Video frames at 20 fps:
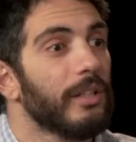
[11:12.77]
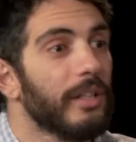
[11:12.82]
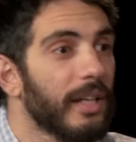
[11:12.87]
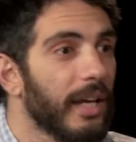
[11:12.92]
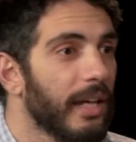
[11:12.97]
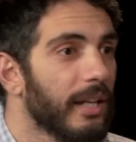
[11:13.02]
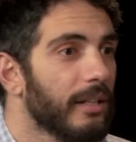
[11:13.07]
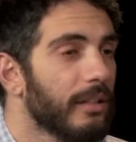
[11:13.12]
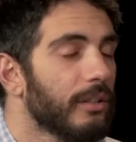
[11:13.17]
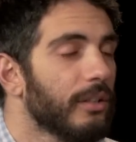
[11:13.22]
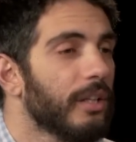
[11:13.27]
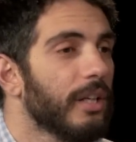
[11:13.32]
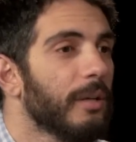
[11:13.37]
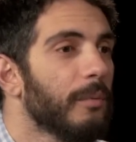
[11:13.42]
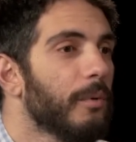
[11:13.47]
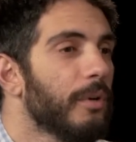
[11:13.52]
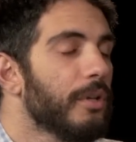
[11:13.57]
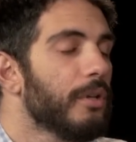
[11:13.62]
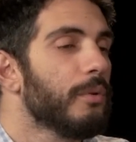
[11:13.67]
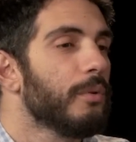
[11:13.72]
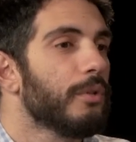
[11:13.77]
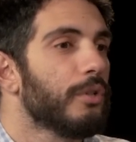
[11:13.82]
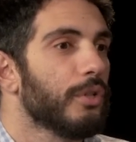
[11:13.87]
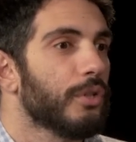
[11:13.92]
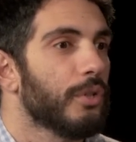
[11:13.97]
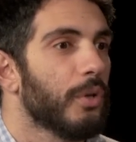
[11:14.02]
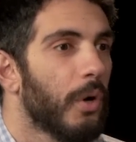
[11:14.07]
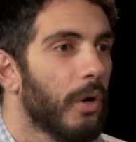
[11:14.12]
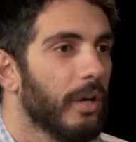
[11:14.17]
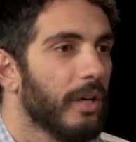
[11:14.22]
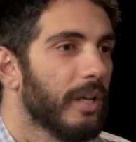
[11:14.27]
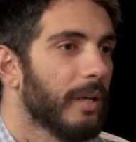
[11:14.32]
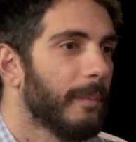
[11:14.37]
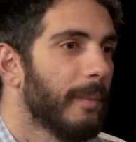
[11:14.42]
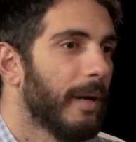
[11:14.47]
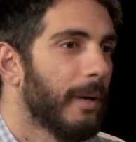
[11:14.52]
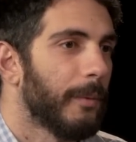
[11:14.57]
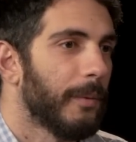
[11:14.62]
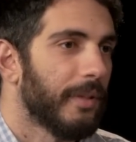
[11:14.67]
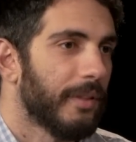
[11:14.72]
Look at look at what you were just talking
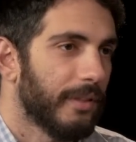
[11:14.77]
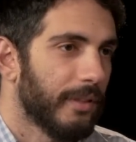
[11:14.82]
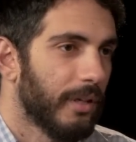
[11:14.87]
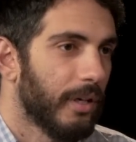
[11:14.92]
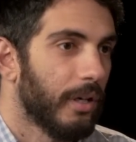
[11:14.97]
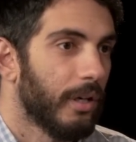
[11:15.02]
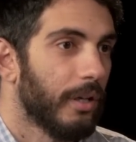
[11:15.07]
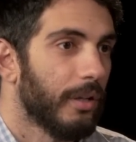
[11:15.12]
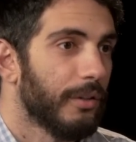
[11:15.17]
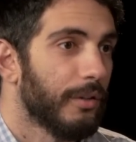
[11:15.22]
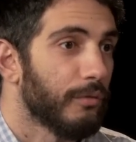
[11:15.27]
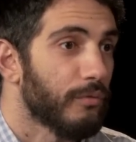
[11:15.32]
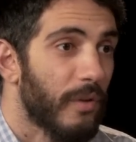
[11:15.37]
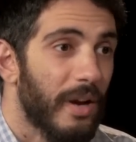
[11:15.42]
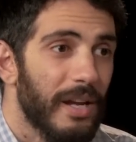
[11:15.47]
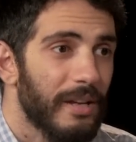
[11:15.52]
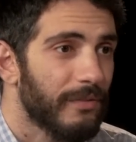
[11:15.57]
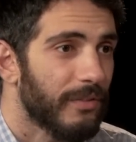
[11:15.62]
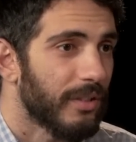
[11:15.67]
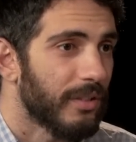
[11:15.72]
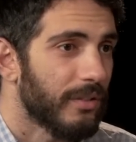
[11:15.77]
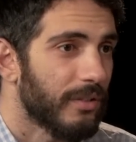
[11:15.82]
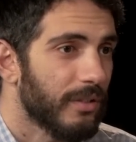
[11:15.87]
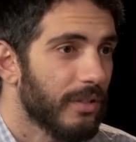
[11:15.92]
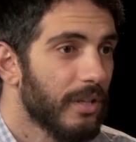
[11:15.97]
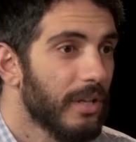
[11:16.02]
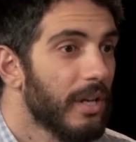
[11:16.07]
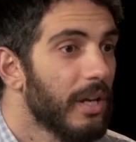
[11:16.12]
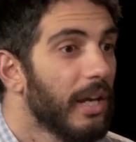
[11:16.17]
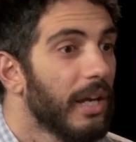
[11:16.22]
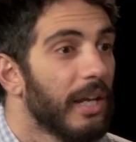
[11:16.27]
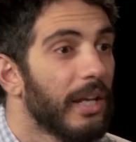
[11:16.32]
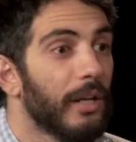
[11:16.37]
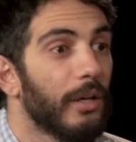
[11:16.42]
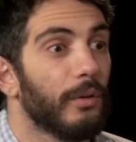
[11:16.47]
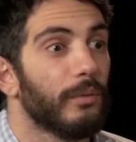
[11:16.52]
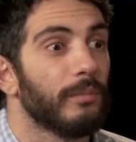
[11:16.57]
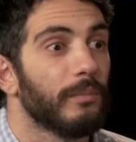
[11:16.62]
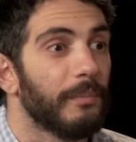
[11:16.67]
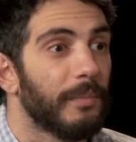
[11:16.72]
about with yeah. uh, the Ravens. Yeah. You
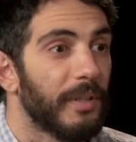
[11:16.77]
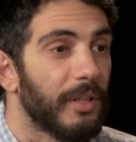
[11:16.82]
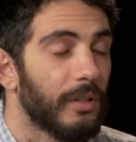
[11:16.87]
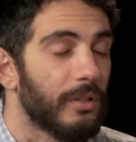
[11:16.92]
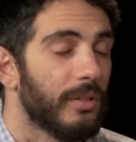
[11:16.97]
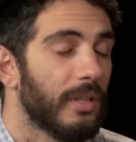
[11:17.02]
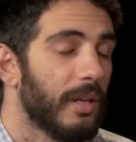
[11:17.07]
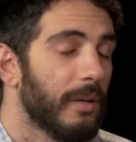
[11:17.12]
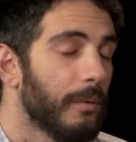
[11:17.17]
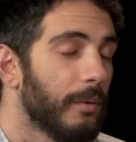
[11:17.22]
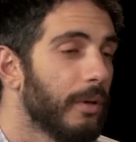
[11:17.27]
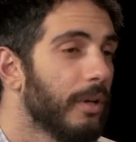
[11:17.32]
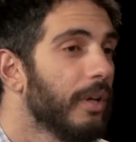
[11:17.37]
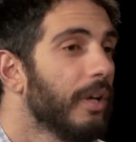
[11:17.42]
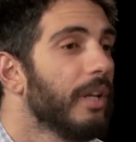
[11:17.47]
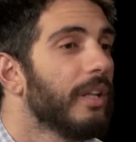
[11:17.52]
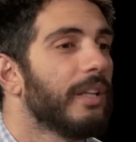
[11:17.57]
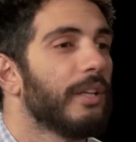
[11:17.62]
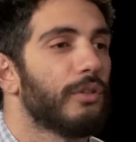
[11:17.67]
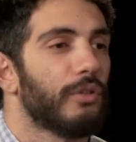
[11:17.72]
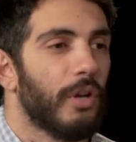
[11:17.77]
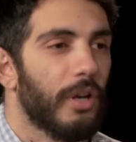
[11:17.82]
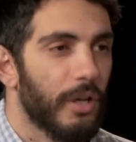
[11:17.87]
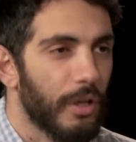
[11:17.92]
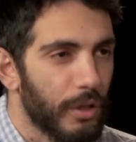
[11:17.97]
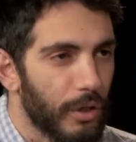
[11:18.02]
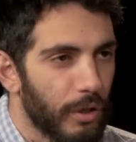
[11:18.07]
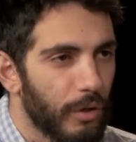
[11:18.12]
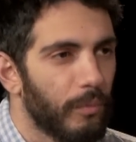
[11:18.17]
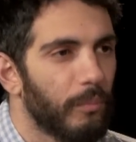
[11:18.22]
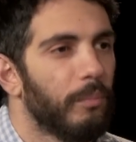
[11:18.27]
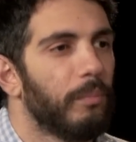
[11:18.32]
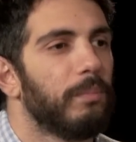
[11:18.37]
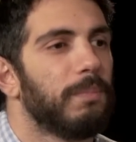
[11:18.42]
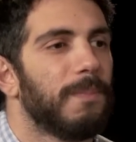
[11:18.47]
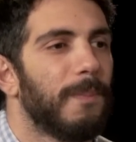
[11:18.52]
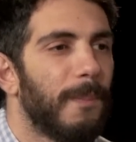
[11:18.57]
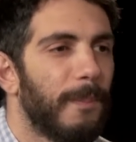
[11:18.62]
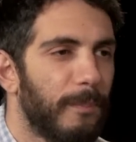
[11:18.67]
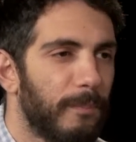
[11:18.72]
know, because they were they're trying to
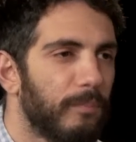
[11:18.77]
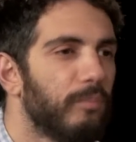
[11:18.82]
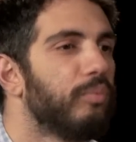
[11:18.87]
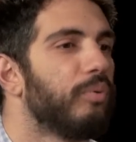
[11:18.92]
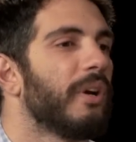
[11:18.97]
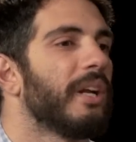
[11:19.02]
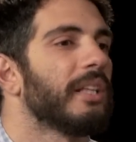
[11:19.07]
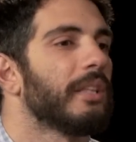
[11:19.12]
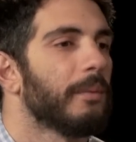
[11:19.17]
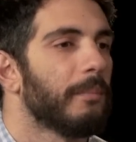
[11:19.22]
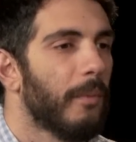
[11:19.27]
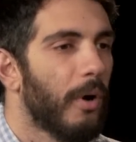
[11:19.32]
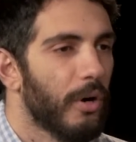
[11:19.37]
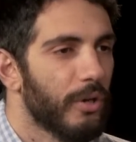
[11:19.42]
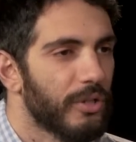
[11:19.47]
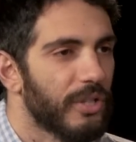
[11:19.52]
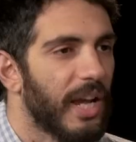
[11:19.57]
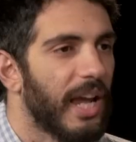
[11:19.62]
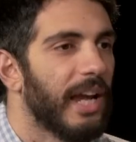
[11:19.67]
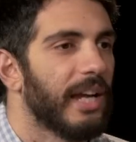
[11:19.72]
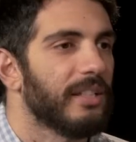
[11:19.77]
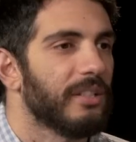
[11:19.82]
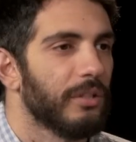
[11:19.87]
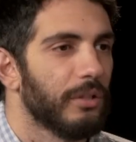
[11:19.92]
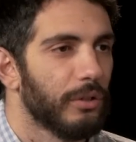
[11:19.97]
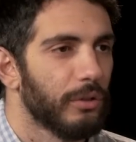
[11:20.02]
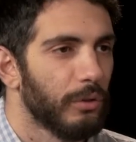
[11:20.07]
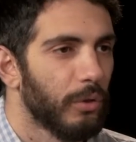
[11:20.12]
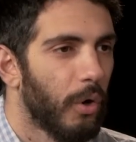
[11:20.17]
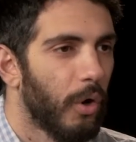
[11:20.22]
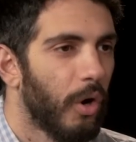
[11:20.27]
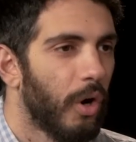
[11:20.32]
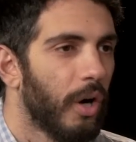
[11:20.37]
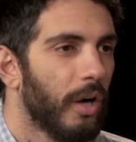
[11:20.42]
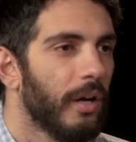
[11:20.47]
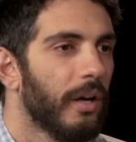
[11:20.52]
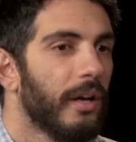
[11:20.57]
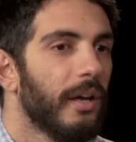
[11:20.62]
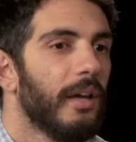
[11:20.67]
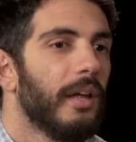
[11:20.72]
bring Lamar Jackson
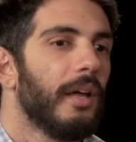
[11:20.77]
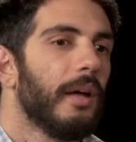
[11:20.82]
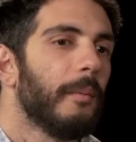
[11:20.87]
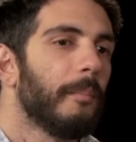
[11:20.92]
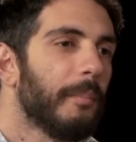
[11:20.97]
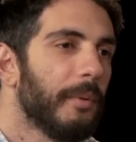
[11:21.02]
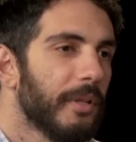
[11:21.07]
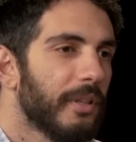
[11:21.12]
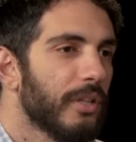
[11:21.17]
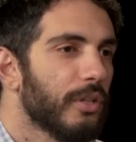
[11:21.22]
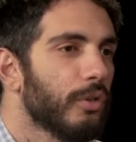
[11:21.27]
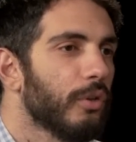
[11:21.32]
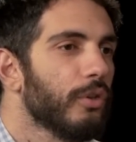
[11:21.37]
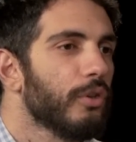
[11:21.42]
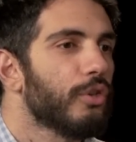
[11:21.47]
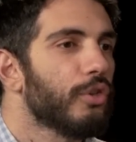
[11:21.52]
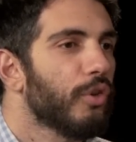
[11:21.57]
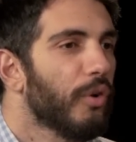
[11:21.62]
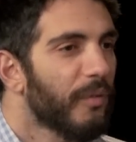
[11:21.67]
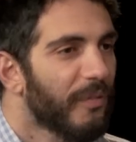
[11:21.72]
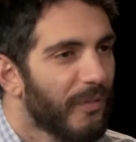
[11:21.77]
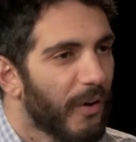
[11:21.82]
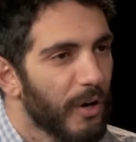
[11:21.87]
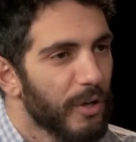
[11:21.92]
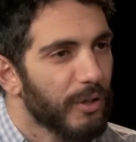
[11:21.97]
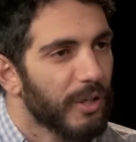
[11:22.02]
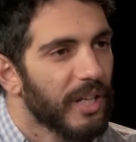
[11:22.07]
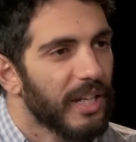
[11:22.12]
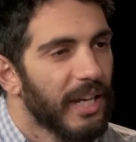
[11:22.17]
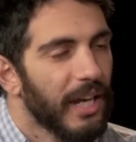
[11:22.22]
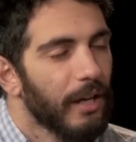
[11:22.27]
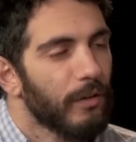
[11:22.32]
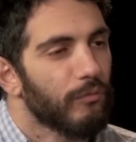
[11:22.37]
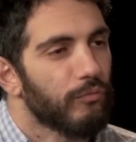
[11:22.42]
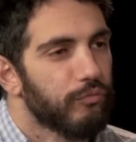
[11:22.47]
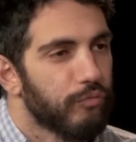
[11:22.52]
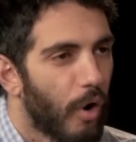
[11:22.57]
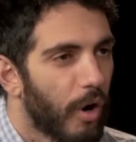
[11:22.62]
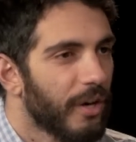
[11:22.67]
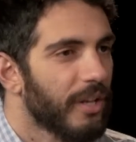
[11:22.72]
along. Yeah, but there's only so far you can get
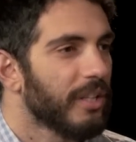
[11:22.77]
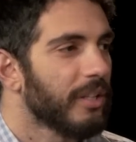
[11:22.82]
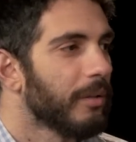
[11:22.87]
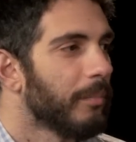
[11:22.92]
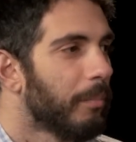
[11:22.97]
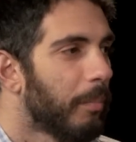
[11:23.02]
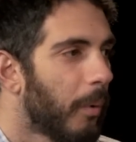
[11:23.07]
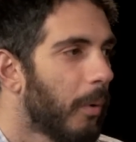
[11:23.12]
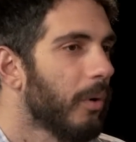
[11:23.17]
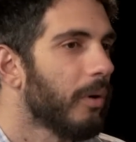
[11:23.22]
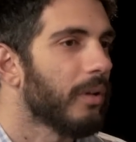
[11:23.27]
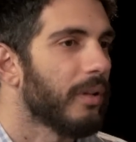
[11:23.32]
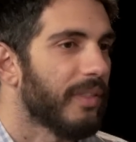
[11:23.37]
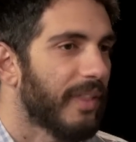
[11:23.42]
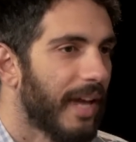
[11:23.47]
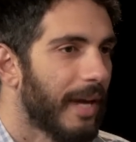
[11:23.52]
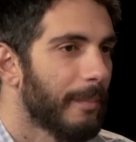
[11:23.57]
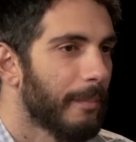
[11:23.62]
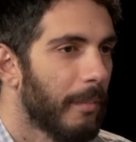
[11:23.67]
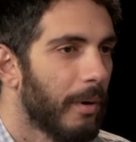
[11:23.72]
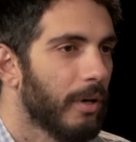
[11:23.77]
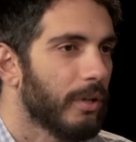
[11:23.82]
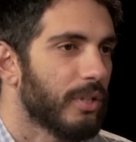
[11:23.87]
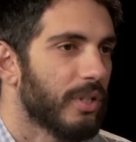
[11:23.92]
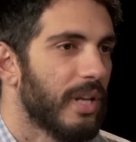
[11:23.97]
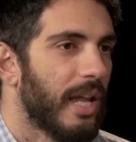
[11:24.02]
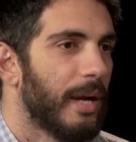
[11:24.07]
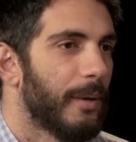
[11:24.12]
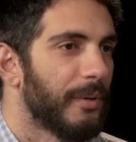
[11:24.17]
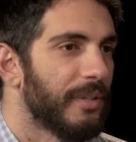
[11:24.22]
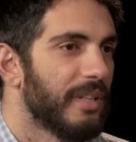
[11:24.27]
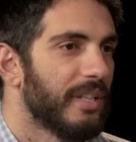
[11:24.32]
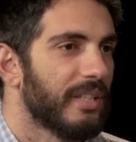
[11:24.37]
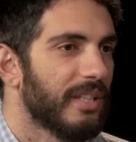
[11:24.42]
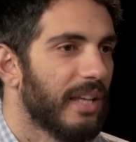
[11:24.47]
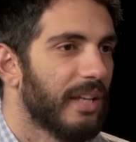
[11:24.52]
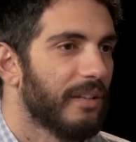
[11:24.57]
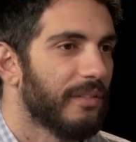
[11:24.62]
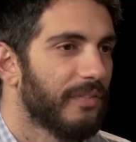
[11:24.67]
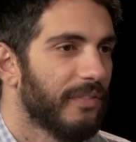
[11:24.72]
running the ball that much now in
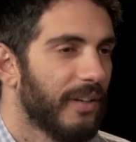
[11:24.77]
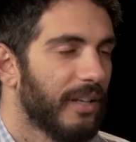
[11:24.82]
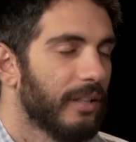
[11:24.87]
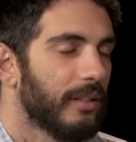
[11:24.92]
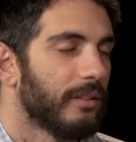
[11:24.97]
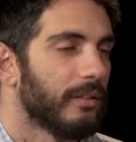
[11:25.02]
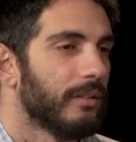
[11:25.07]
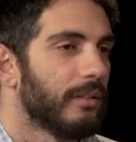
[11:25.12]
this NFL.